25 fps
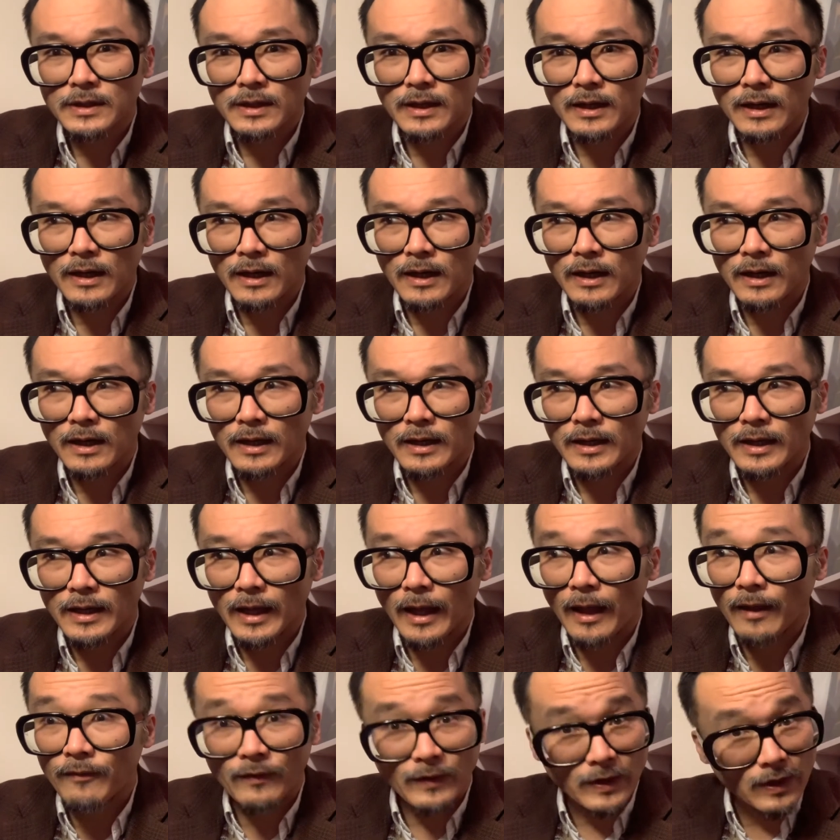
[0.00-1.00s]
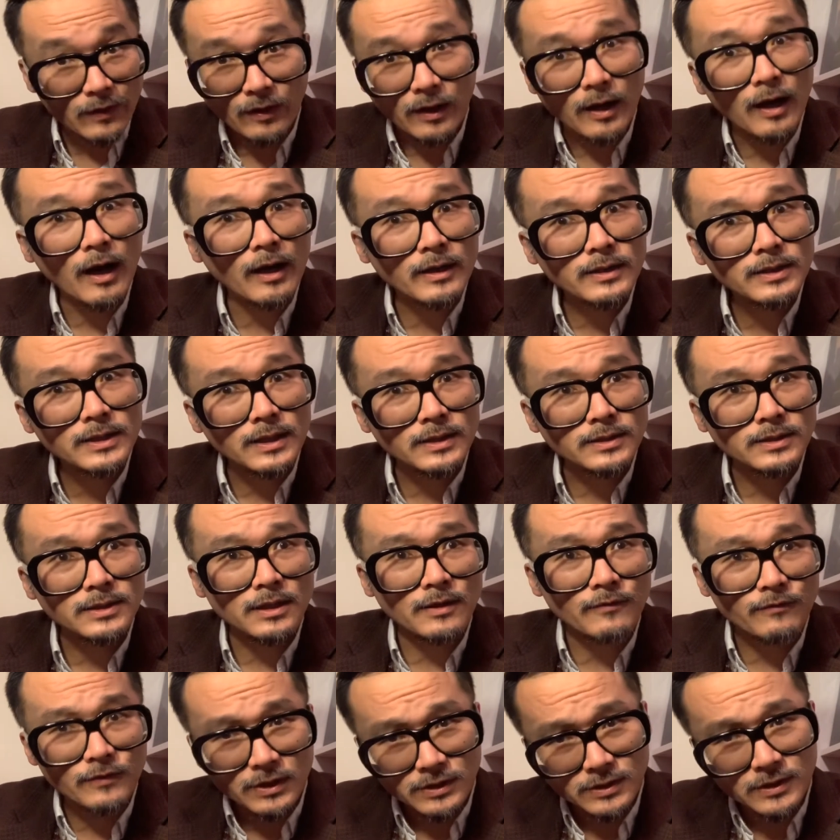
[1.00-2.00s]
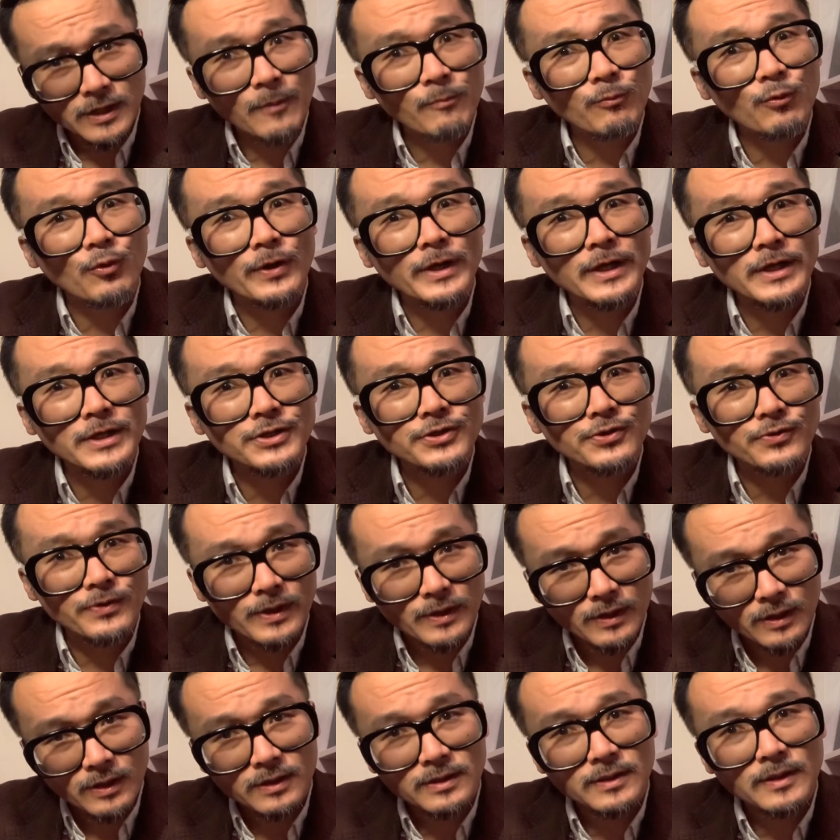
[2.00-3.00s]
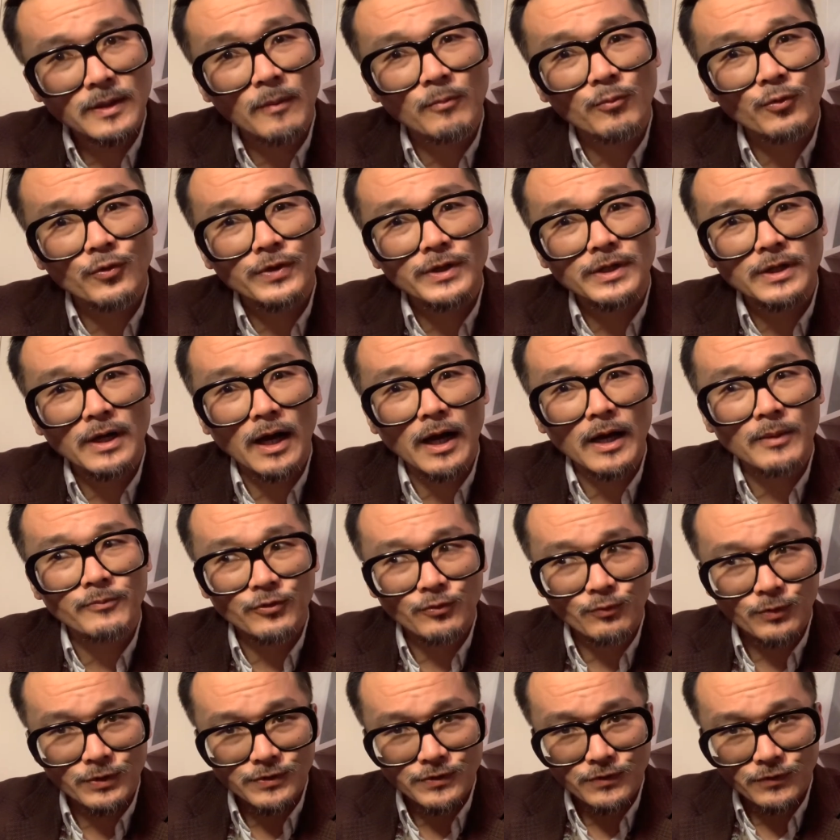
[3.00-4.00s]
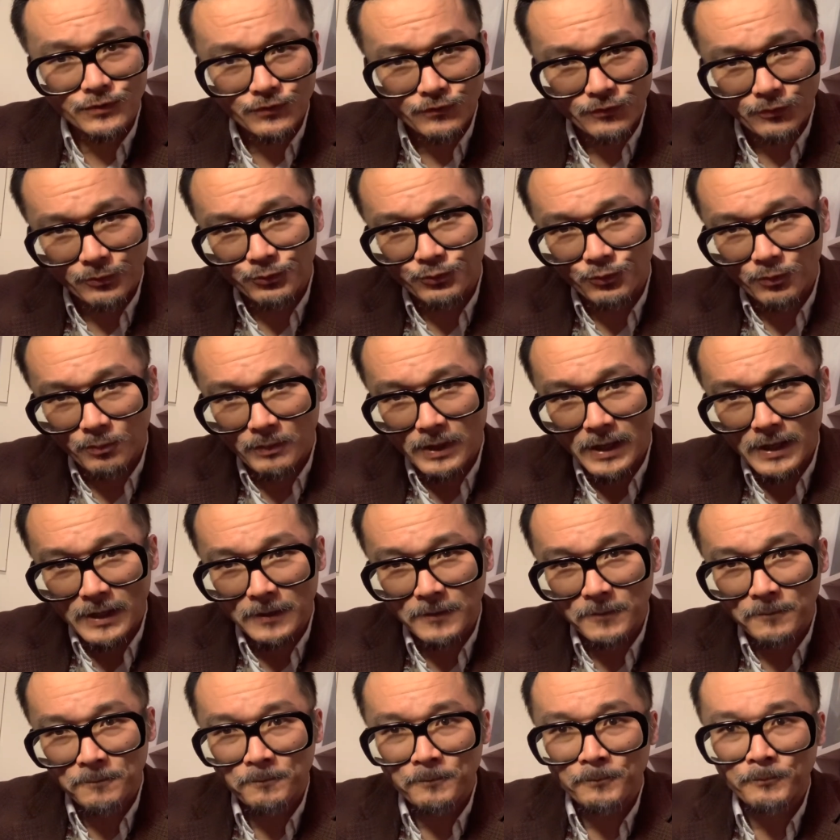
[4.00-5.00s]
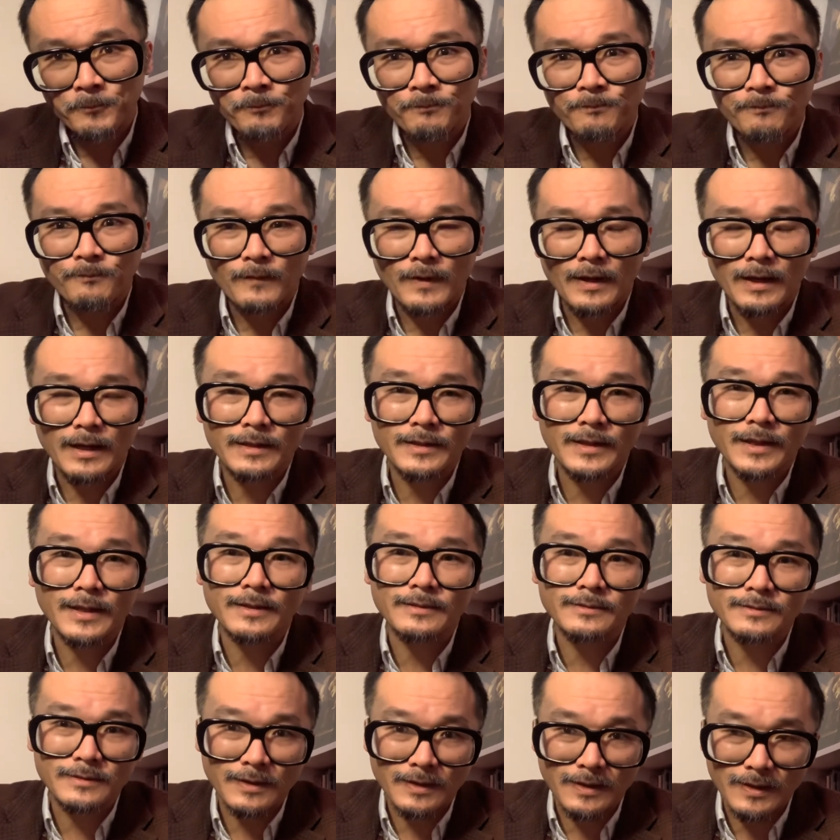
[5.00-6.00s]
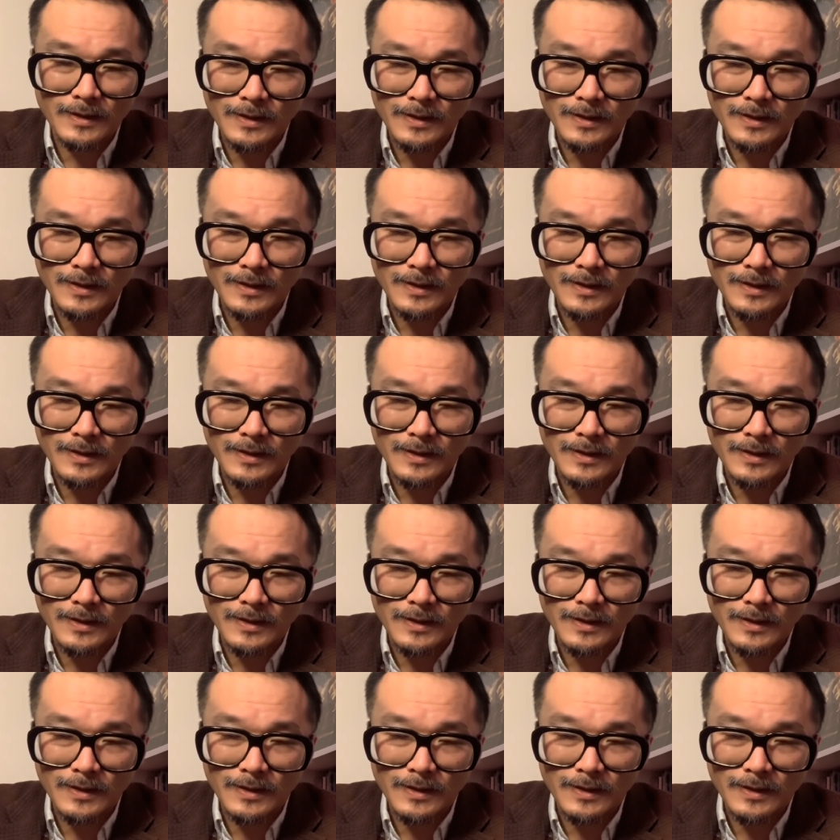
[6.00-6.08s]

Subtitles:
and in the context of contemporary history and the contemporary times in which those films were made. And then